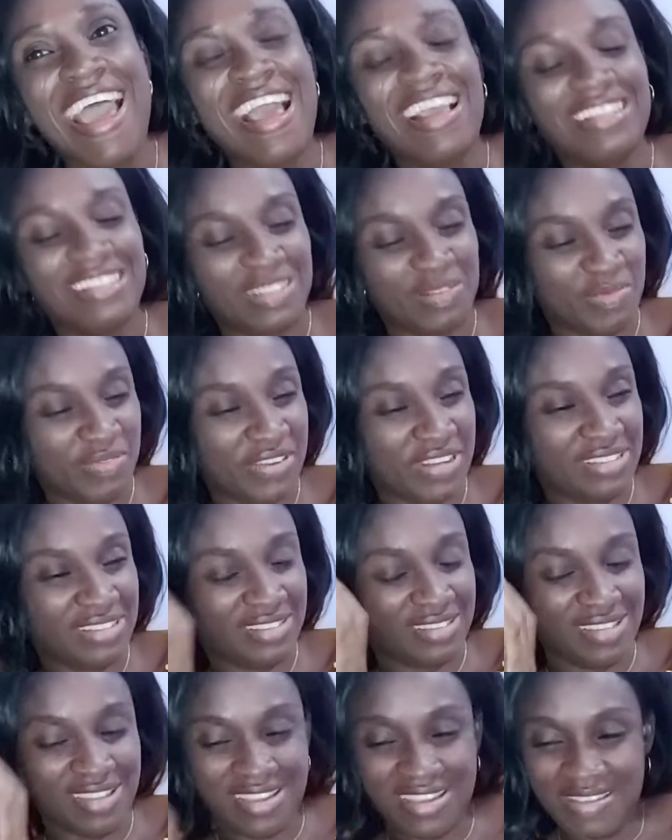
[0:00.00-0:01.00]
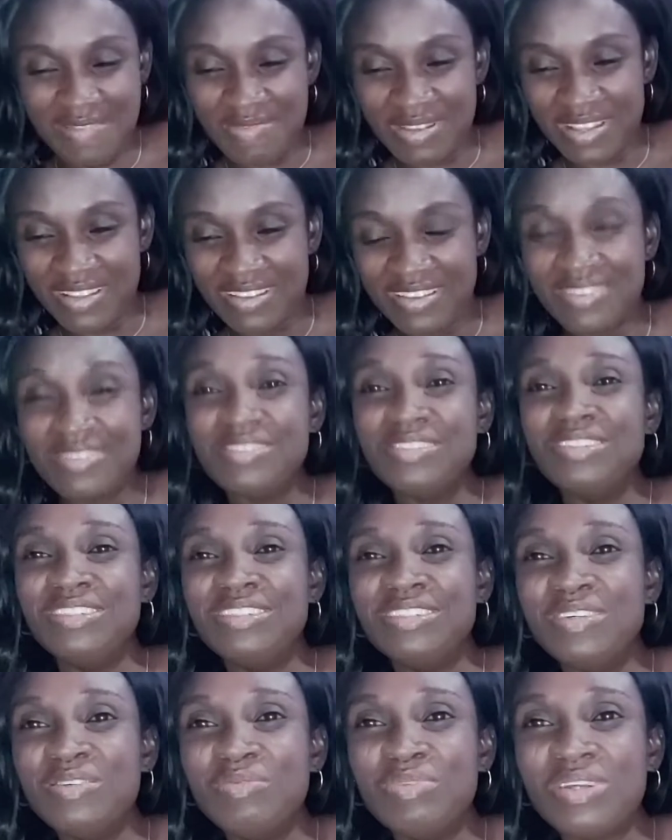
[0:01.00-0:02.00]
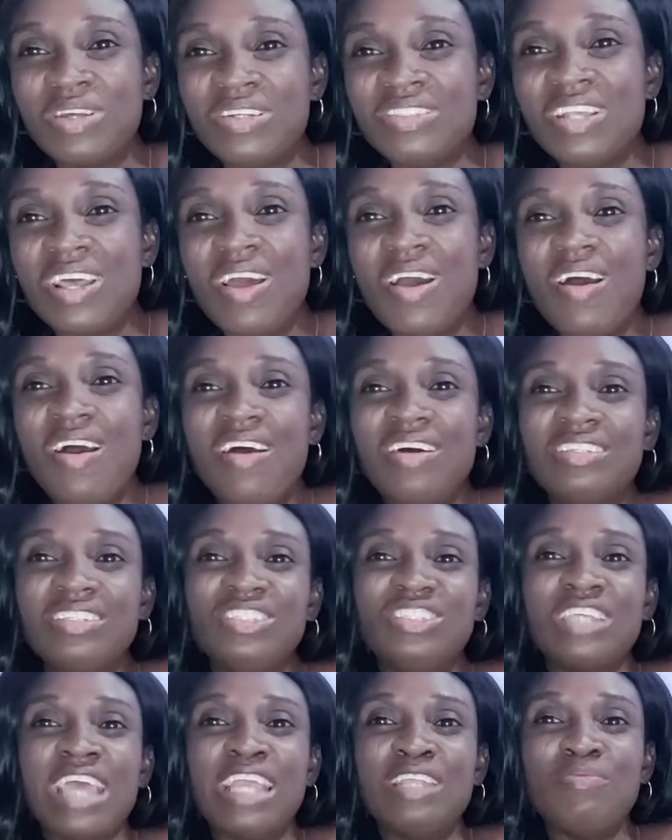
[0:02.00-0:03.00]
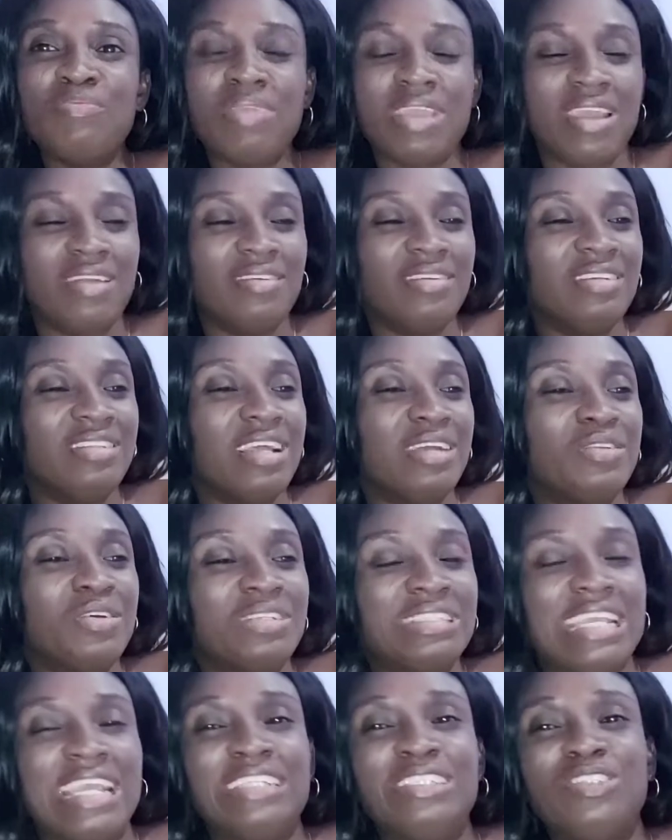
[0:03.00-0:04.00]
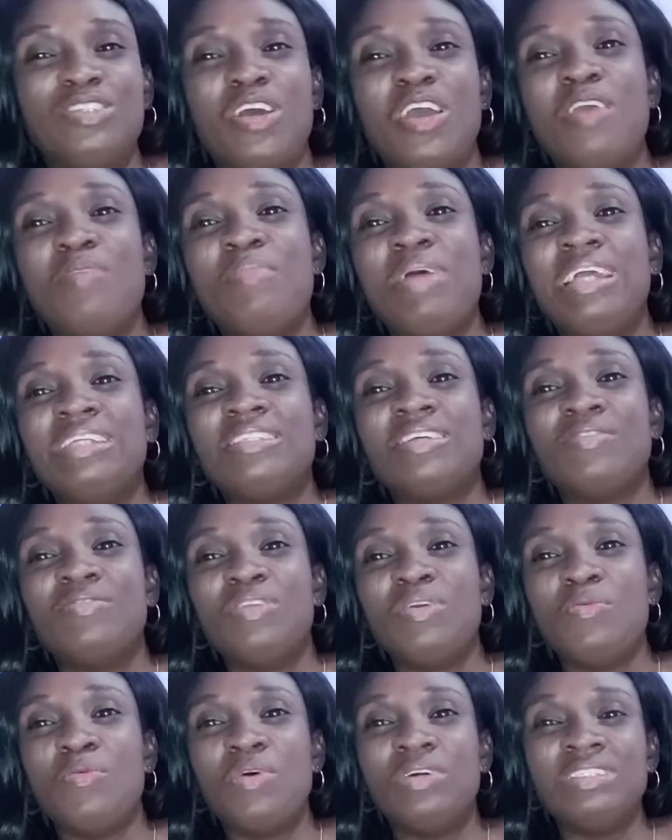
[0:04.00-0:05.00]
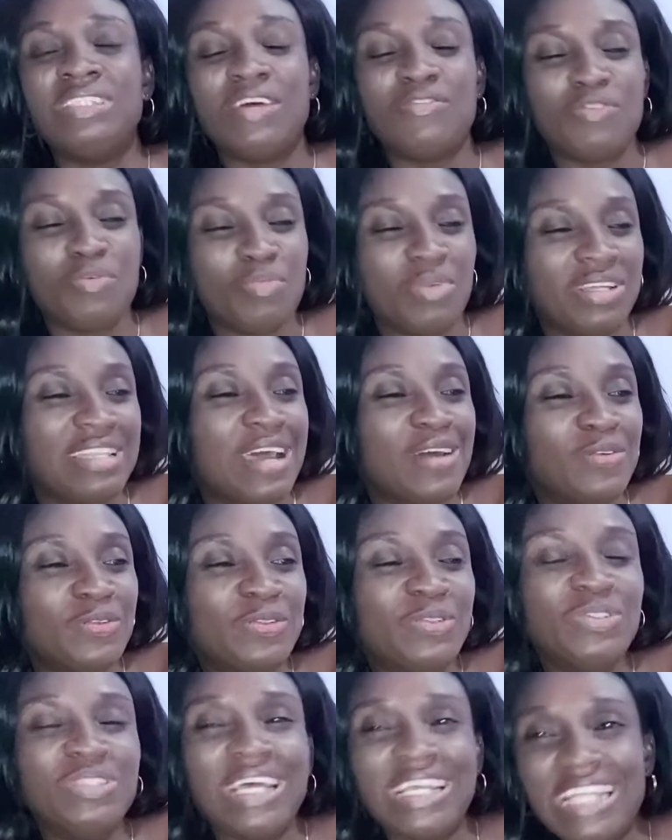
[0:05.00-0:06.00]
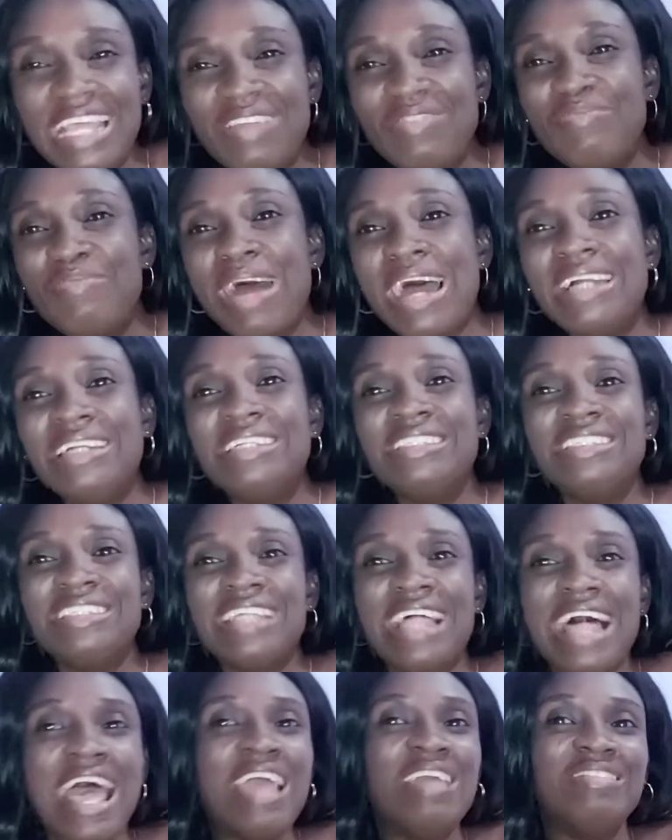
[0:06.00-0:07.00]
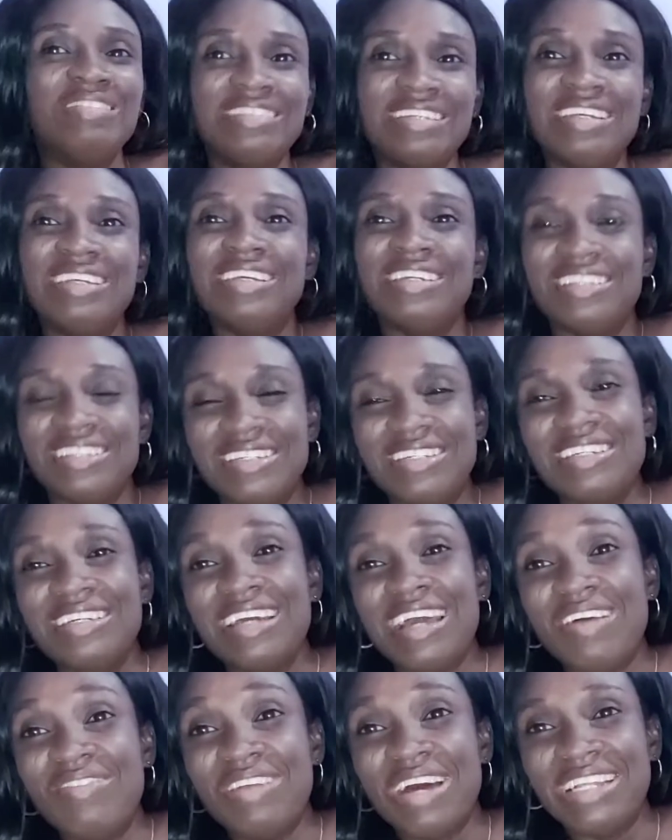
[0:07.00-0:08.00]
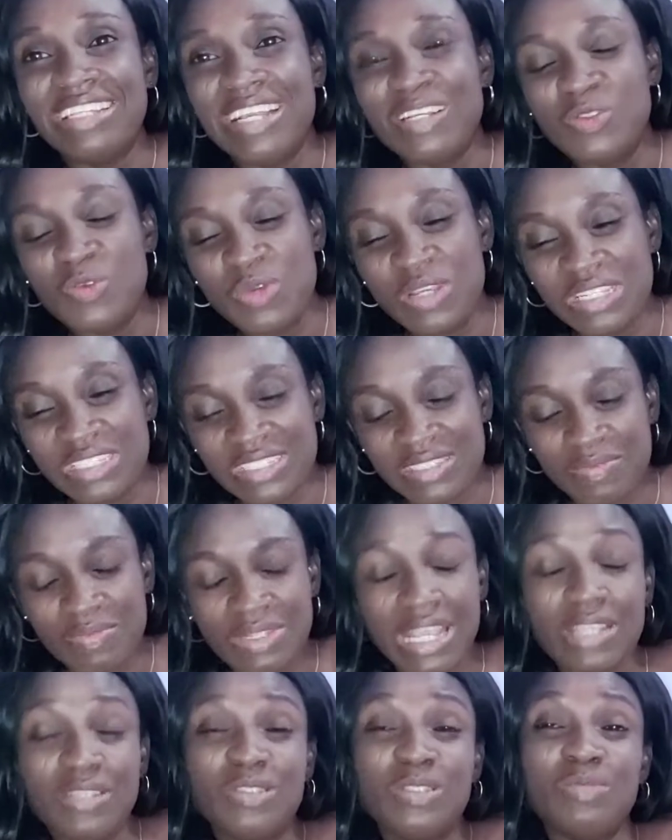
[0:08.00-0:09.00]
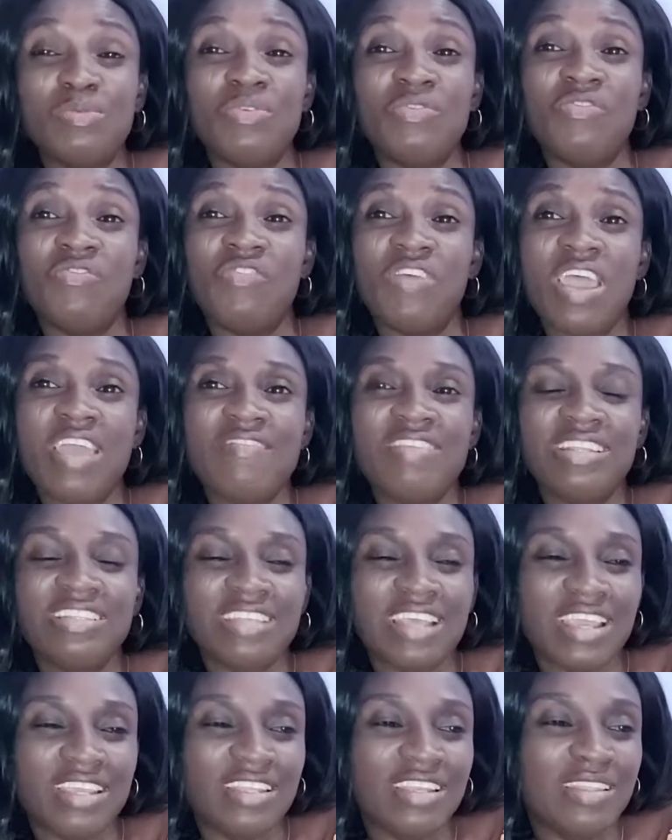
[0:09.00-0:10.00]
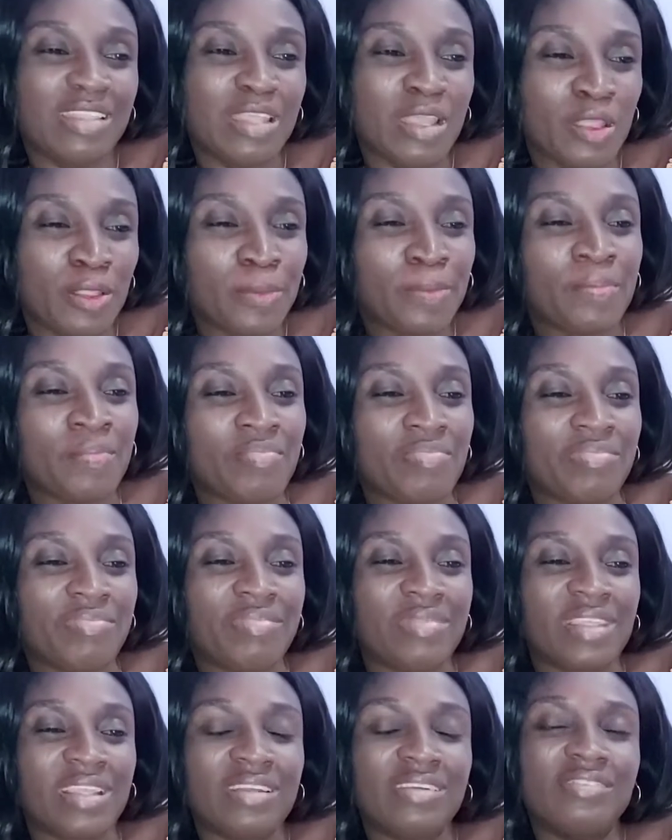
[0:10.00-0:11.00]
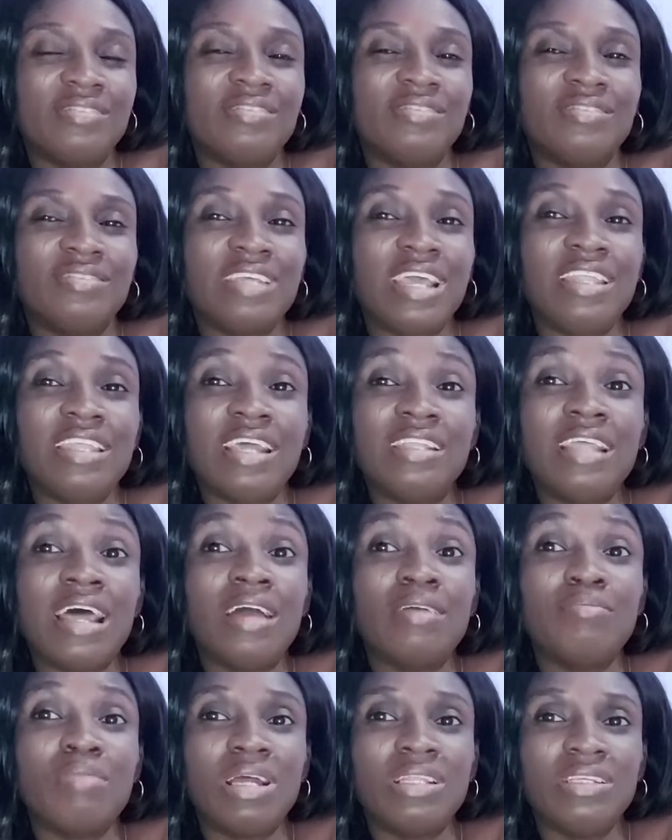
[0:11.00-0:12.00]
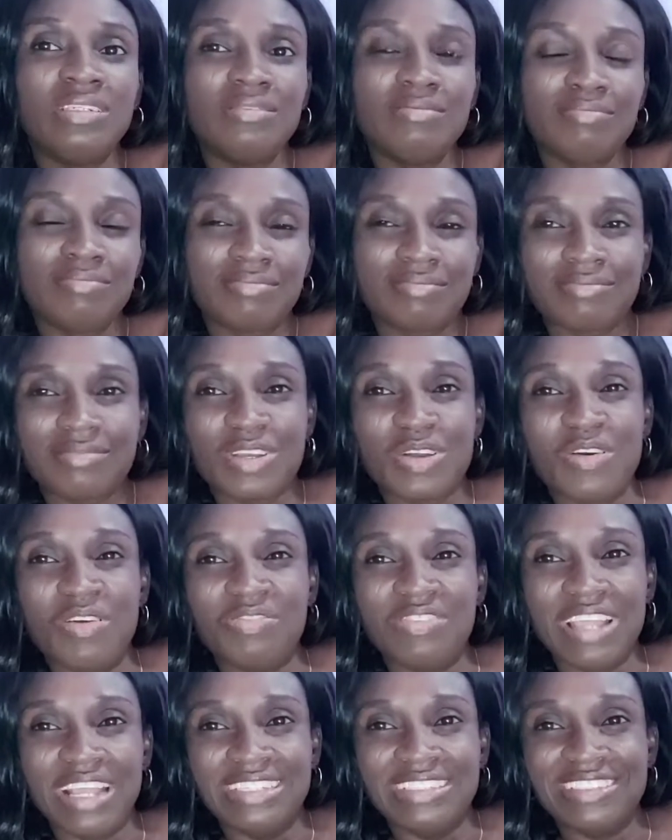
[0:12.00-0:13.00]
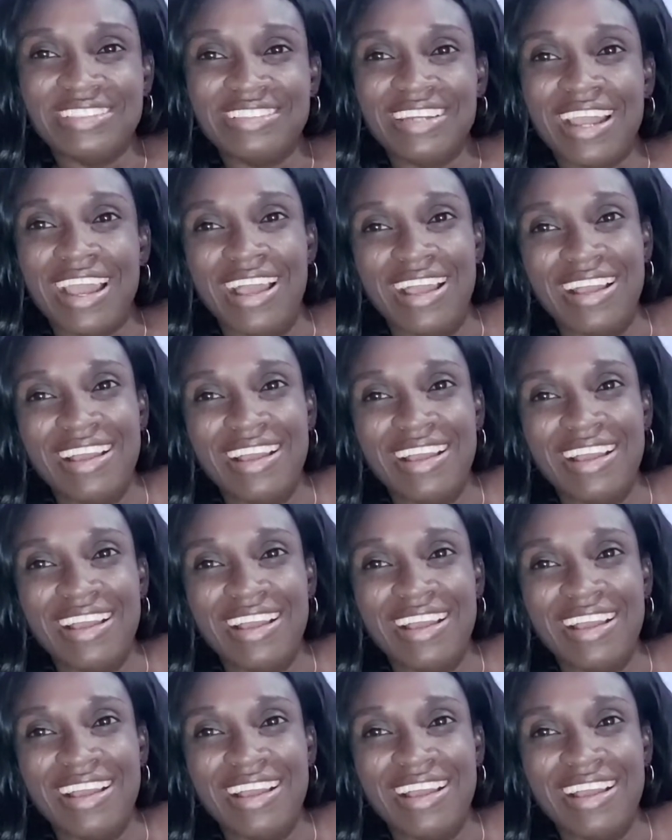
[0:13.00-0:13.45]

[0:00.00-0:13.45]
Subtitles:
It's very slim and good, you know, because all the childbearing and all the enjoyment of the wonderful motherhood and then married life. I've added weight, but I used to be very tiny then. Tinier than money of Nigeria.